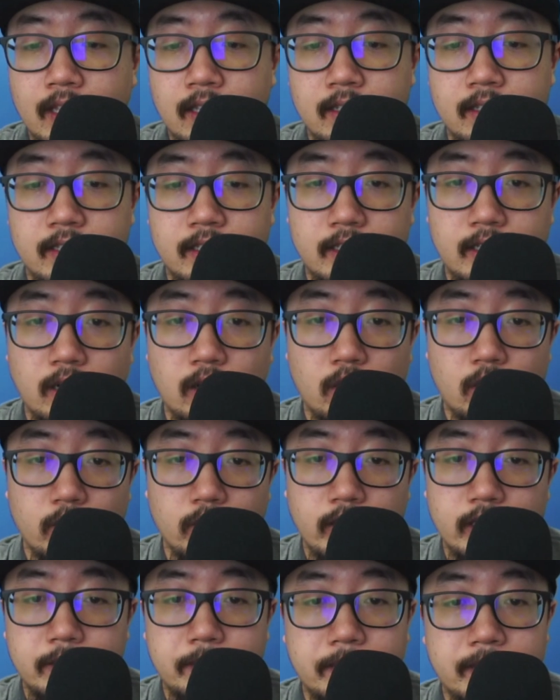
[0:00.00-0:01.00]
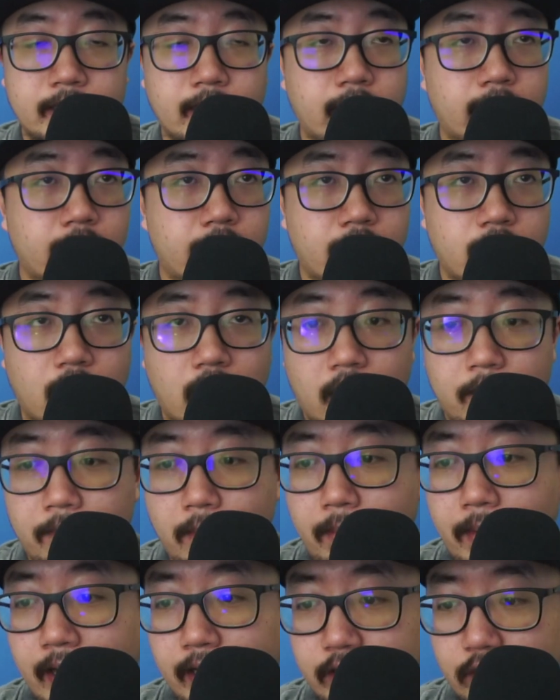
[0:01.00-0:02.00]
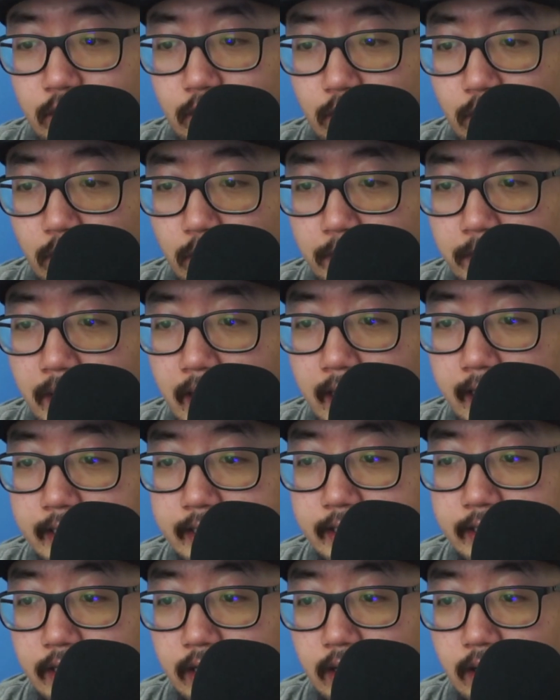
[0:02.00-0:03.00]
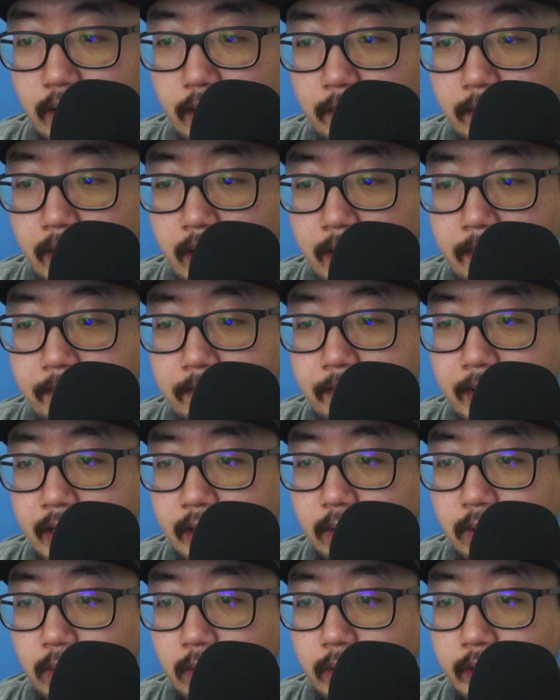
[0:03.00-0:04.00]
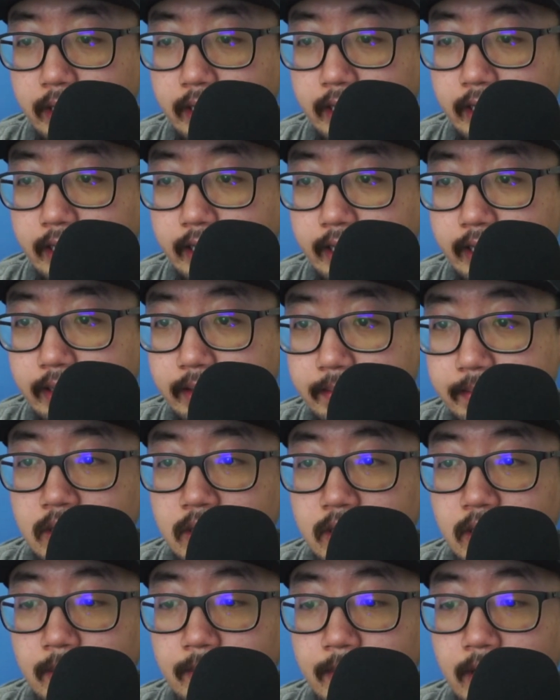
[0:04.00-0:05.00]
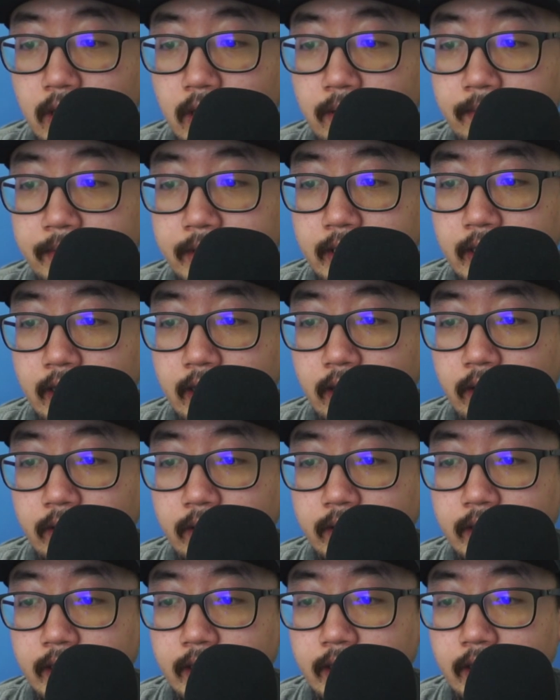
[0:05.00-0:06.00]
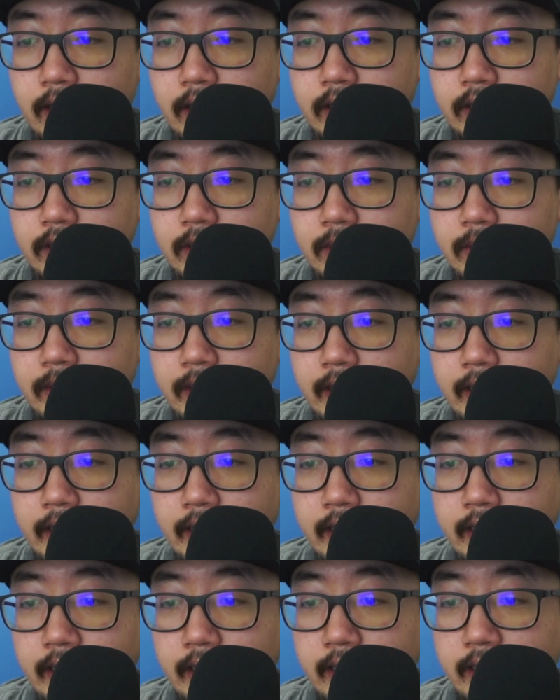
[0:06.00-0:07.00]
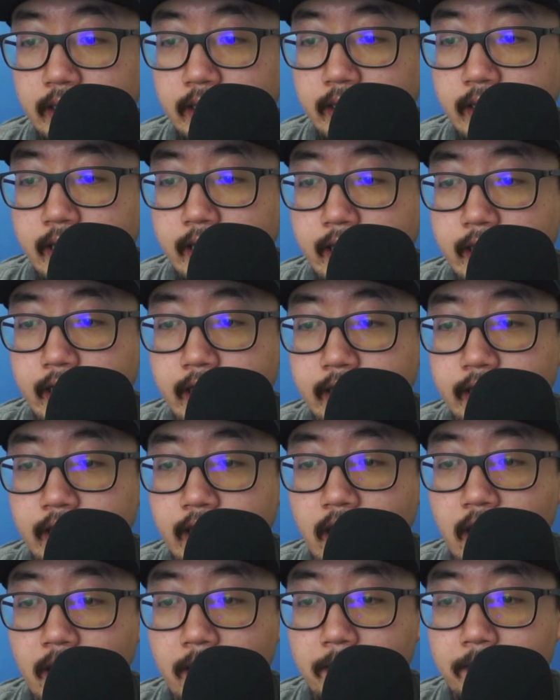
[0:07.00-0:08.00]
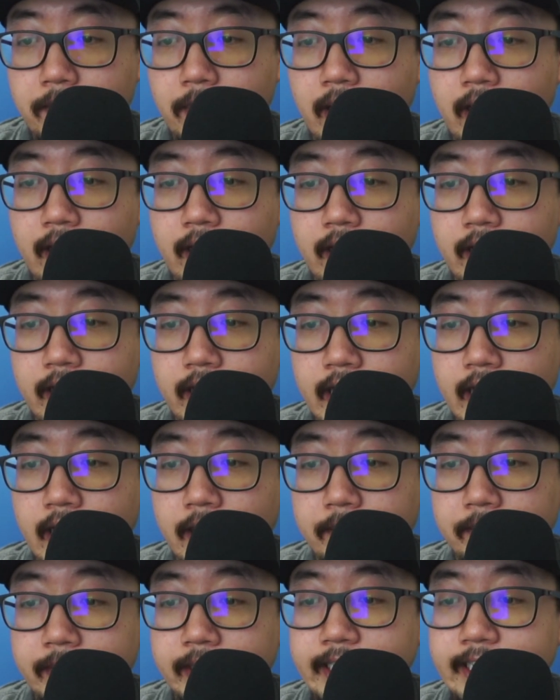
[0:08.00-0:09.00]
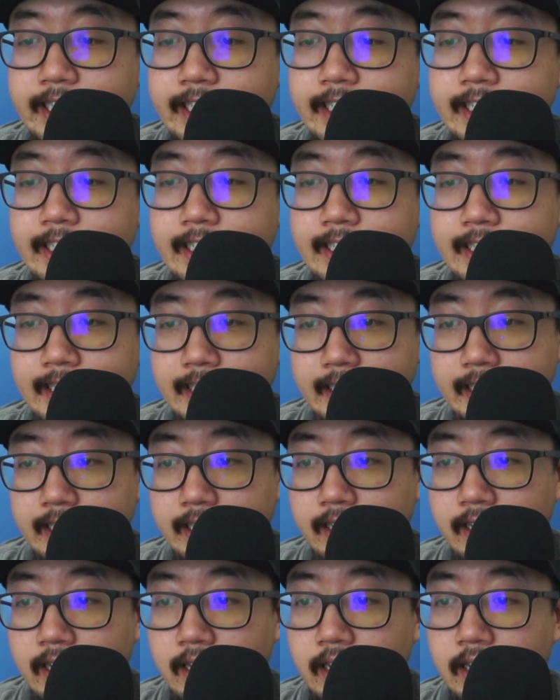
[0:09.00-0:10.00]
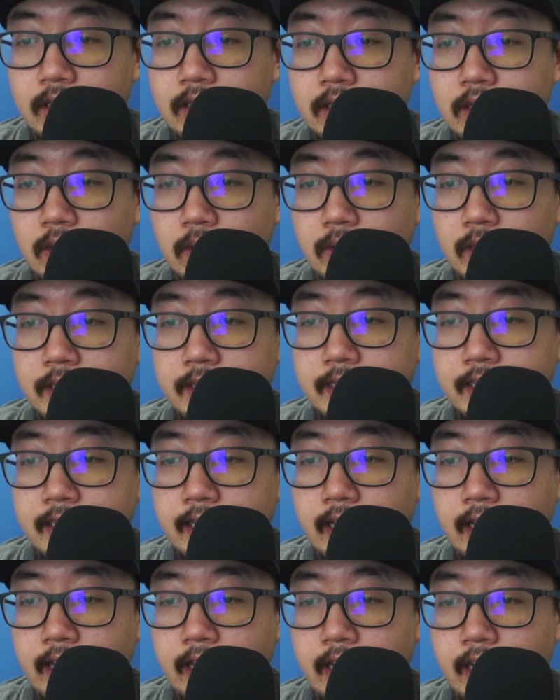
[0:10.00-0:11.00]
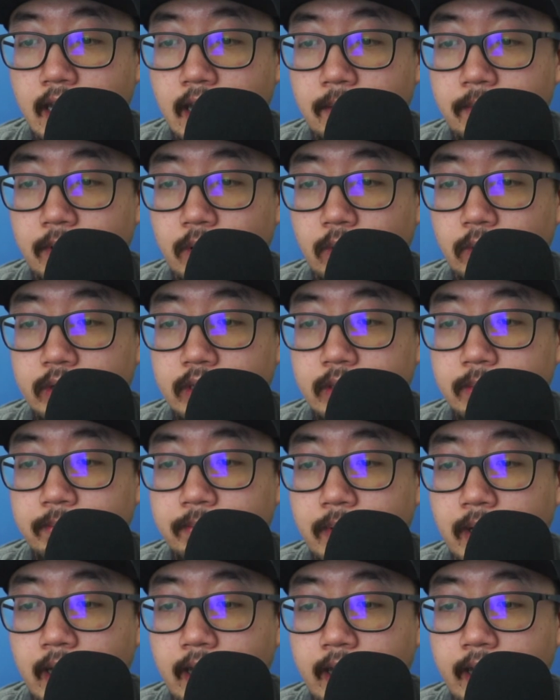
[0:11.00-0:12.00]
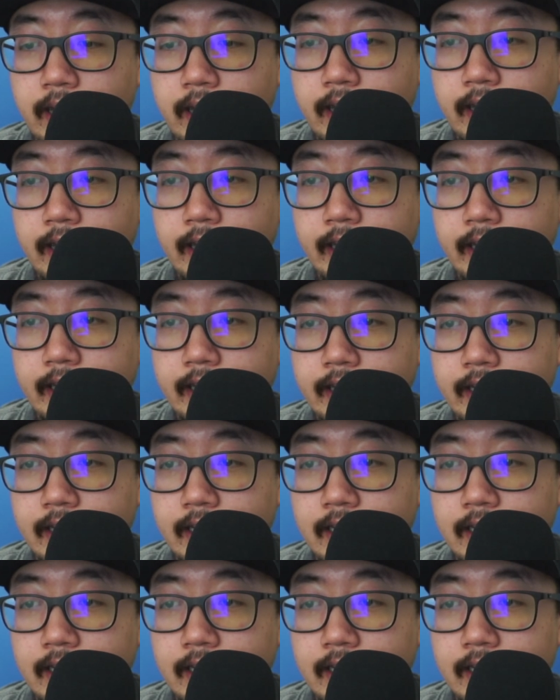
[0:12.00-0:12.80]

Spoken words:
So let's pretend I'm about to buy some Bitcoin here. I'm going to hover down, click on trade and buy BTC. So let's say I'm going to buy